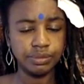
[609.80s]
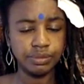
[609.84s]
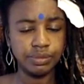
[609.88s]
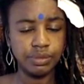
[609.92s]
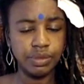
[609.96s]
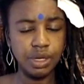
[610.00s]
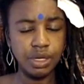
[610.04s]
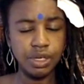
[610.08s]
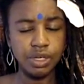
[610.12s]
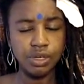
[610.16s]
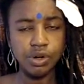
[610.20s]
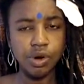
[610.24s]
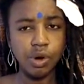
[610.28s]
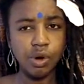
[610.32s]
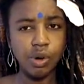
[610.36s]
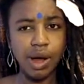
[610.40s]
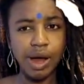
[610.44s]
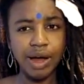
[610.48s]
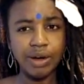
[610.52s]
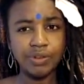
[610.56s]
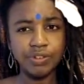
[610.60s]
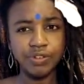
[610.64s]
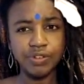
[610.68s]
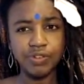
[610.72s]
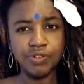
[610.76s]
Now, you don't
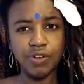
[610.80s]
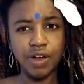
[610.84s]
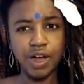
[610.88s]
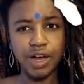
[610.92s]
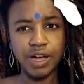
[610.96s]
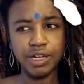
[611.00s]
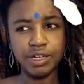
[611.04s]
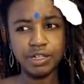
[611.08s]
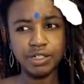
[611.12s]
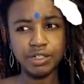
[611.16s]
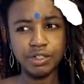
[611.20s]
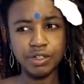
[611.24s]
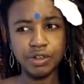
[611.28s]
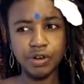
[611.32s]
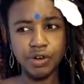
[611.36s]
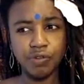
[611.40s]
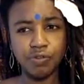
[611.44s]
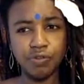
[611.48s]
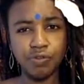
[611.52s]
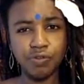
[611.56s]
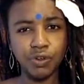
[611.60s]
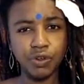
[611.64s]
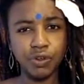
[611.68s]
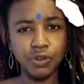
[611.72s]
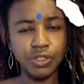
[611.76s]
have to find,
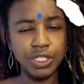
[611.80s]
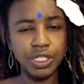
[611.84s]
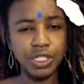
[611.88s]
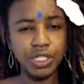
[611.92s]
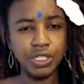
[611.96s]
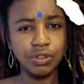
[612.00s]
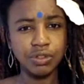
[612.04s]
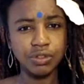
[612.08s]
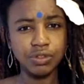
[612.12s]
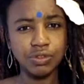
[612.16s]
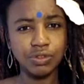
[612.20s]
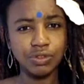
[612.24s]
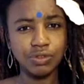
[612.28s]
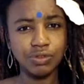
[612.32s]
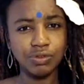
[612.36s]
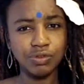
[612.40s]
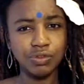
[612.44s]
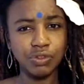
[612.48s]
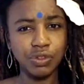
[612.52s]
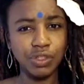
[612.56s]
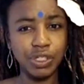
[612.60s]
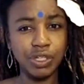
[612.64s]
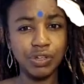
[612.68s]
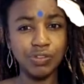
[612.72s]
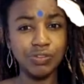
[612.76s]
full tilt
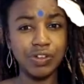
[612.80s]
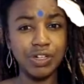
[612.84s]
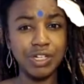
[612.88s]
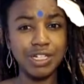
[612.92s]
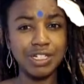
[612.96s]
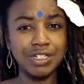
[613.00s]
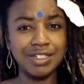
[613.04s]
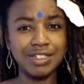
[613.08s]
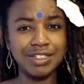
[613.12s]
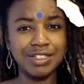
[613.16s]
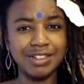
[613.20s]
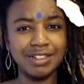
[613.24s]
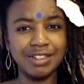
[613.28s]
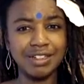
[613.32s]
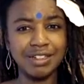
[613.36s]
forgiveness,